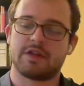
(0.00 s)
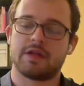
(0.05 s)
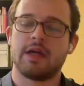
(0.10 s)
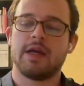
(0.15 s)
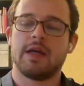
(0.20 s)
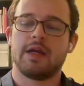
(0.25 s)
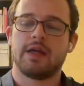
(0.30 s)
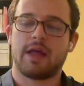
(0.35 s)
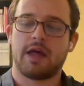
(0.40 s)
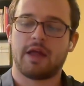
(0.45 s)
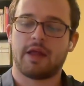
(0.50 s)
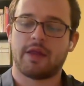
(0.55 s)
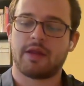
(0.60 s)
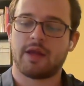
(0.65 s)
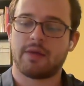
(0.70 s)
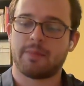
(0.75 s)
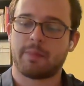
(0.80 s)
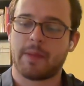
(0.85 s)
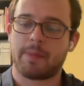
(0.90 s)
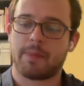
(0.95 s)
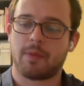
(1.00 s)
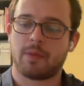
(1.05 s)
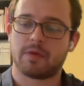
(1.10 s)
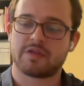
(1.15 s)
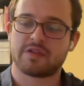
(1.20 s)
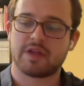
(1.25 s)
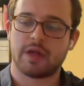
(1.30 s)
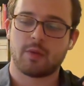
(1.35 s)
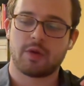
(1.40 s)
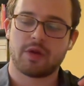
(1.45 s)
And then people
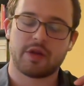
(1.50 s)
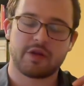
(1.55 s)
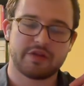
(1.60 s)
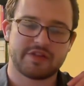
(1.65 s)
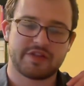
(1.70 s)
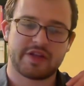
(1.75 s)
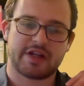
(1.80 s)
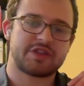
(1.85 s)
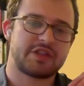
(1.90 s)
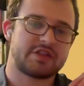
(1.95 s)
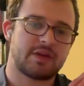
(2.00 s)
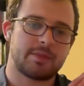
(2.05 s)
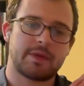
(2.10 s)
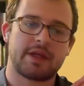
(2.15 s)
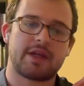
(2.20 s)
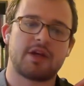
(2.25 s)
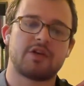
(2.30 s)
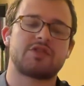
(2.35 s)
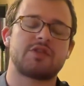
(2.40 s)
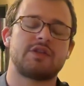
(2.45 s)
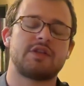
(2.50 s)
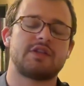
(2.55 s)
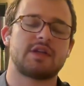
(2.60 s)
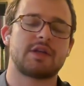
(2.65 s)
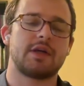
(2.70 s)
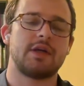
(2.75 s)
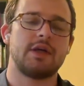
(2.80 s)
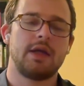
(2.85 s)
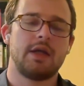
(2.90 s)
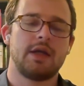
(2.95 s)
will say, well, there's actually something else you need
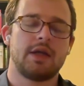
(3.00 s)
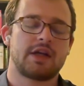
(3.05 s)
to,